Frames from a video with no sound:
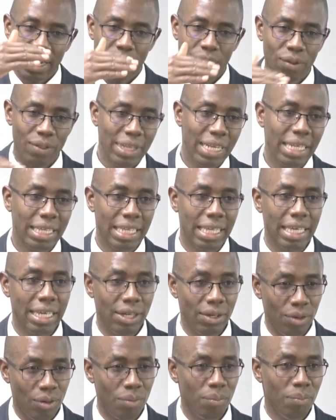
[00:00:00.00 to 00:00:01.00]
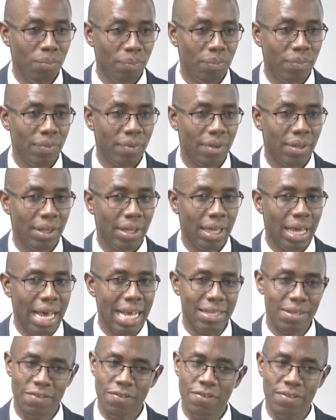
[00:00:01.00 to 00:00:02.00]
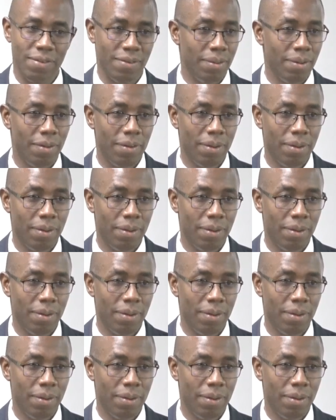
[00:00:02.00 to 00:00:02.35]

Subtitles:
northern kingdom has